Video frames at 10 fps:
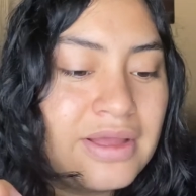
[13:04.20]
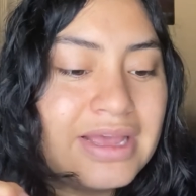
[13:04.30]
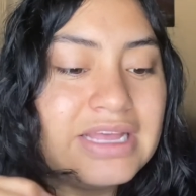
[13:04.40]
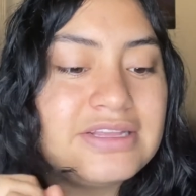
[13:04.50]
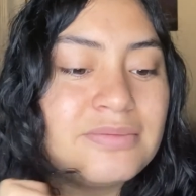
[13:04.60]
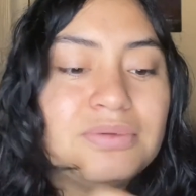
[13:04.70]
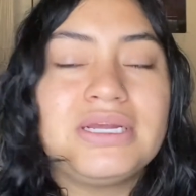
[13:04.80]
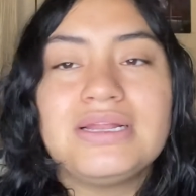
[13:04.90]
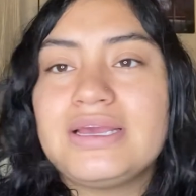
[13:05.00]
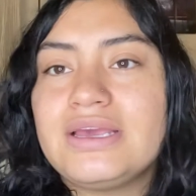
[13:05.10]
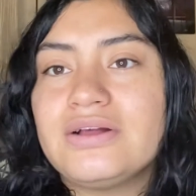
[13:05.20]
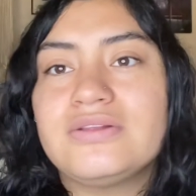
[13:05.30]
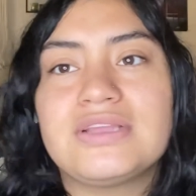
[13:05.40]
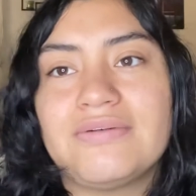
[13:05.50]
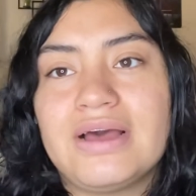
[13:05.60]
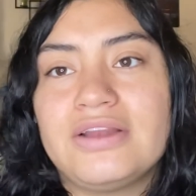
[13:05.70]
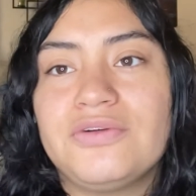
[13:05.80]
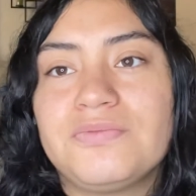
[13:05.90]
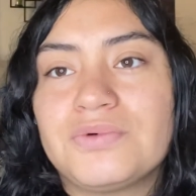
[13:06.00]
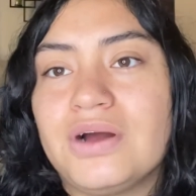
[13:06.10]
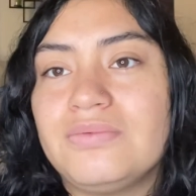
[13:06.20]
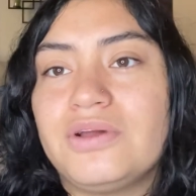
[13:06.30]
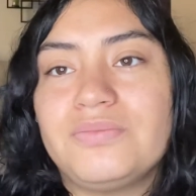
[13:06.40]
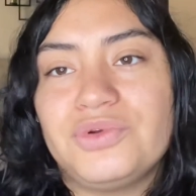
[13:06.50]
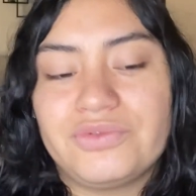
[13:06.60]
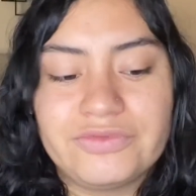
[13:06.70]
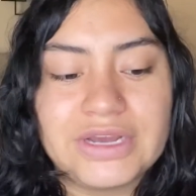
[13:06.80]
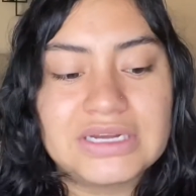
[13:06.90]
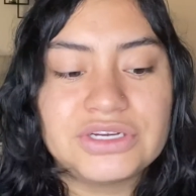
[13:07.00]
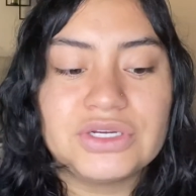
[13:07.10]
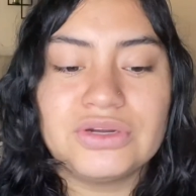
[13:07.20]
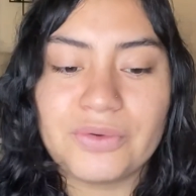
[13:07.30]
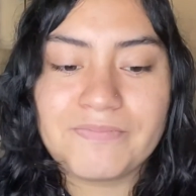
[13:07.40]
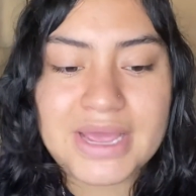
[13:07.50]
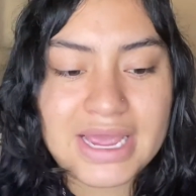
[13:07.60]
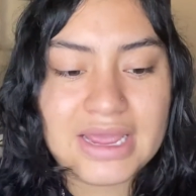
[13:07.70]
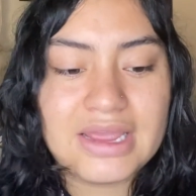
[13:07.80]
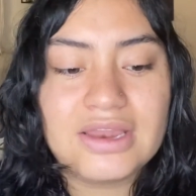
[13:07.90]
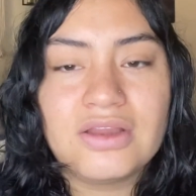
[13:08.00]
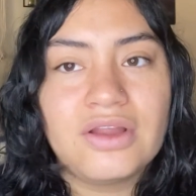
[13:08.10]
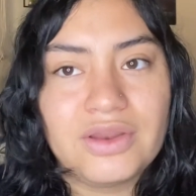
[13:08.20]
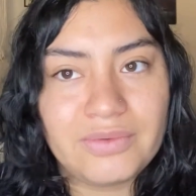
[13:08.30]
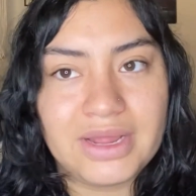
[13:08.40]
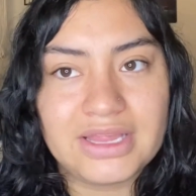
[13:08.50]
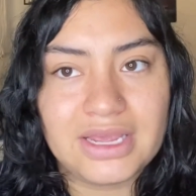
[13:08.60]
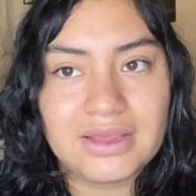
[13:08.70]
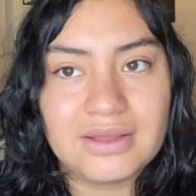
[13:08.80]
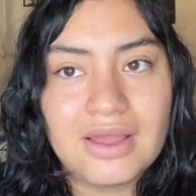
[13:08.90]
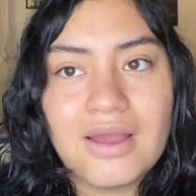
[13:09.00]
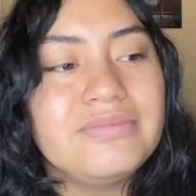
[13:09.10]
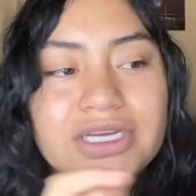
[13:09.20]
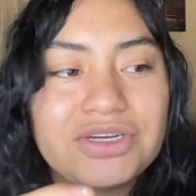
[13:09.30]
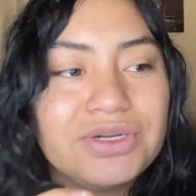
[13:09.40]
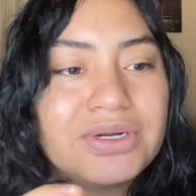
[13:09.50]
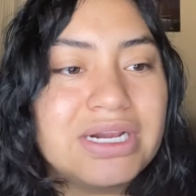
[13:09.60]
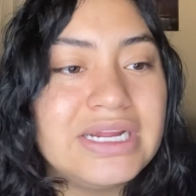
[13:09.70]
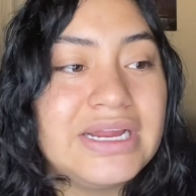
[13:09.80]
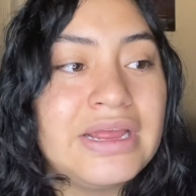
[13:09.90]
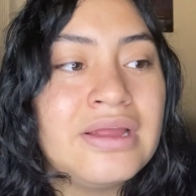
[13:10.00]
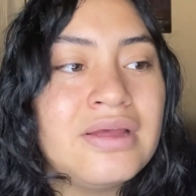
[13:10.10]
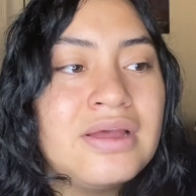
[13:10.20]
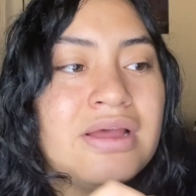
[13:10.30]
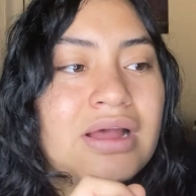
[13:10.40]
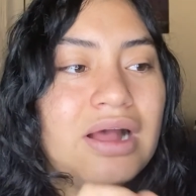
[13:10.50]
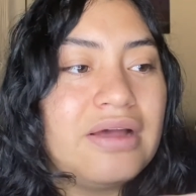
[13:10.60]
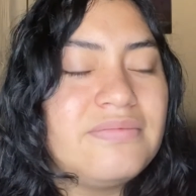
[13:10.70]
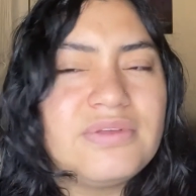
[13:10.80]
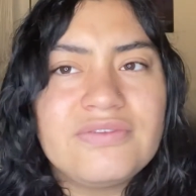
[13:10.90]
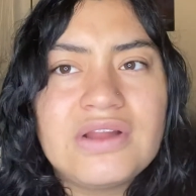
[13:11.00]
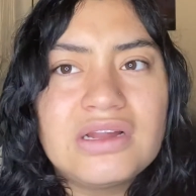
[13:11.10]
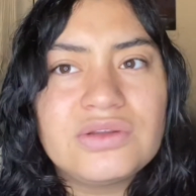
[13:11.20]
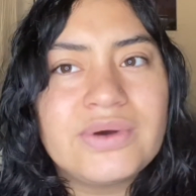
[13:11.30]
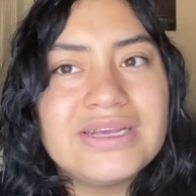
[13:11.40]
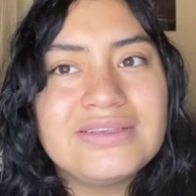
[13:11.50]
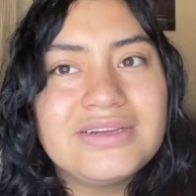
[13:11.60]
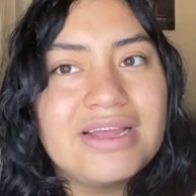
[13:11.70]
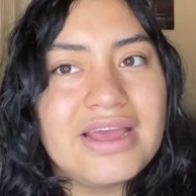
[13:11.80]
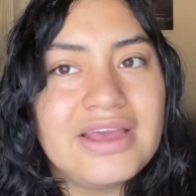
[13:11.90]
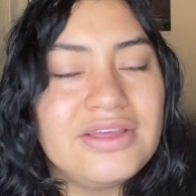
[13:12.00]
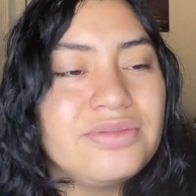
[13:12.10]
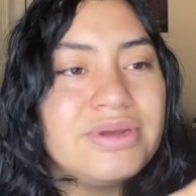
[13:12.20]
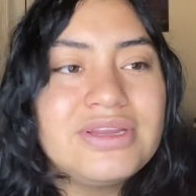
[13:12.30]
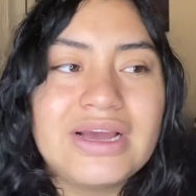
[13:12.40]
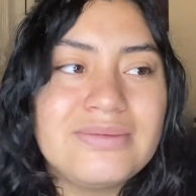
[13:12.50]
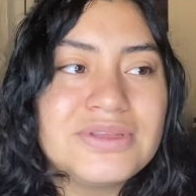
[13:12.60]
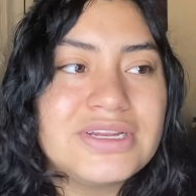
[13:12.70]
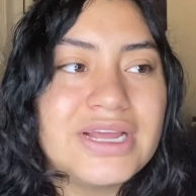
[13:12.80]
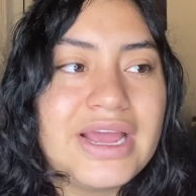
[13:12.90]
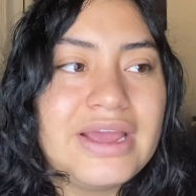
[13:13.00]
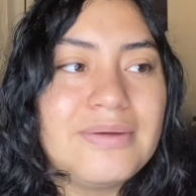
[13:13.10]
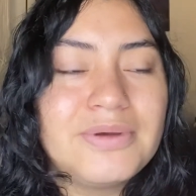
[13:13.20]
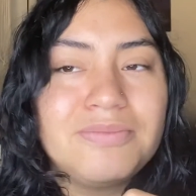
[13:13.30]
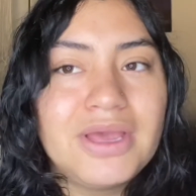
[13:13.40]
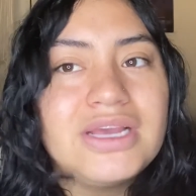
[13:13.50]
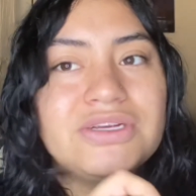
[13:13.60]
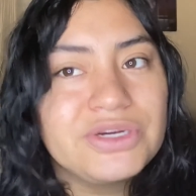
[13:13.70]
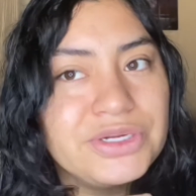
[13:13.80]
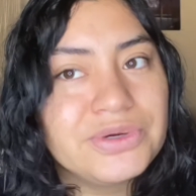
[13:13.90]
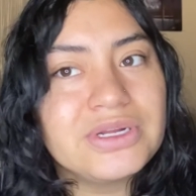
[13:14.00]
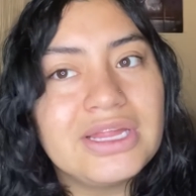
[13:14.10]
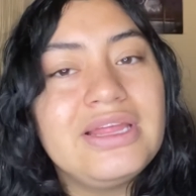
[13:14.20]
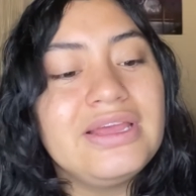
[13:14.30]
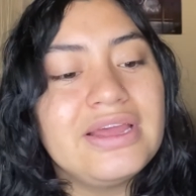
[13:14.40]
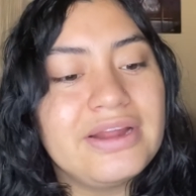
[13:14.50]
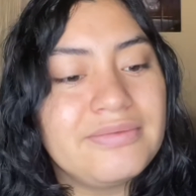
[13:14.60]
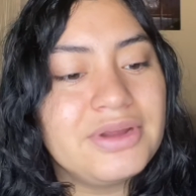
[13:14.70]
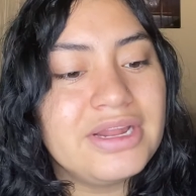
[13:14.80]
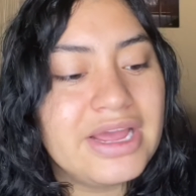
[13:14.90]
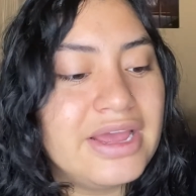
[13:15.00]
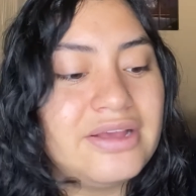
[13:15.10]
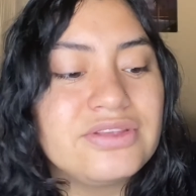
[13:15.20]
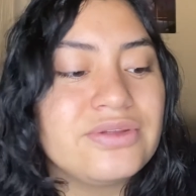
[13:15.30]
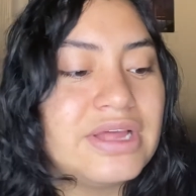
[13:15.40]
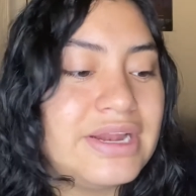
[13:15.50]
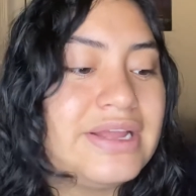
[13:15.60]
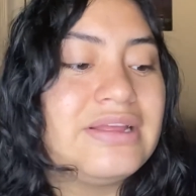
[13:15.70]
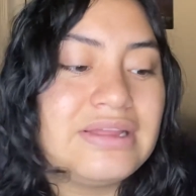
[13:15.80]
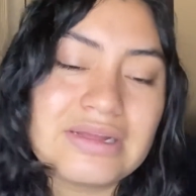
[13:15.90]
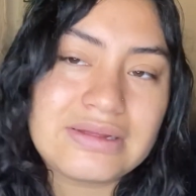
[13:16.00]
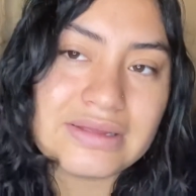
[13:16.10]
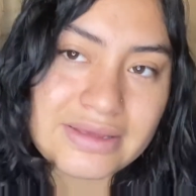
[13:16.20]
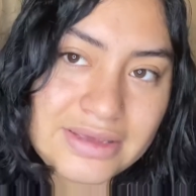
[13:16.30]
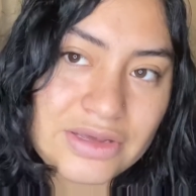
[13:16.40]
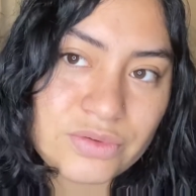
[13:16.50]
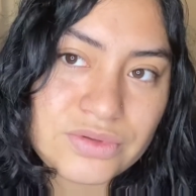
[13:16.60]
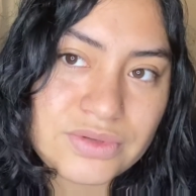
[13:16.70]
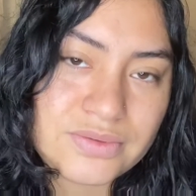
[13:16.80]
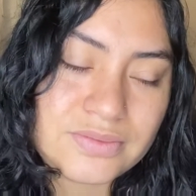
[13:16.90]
it's completely healed, so I've had no problem, no infection, no pain, no nothing. Make sure you clean it. If not twice a day, 3 times a day, but make sure you're cleaning it every day so that it heals.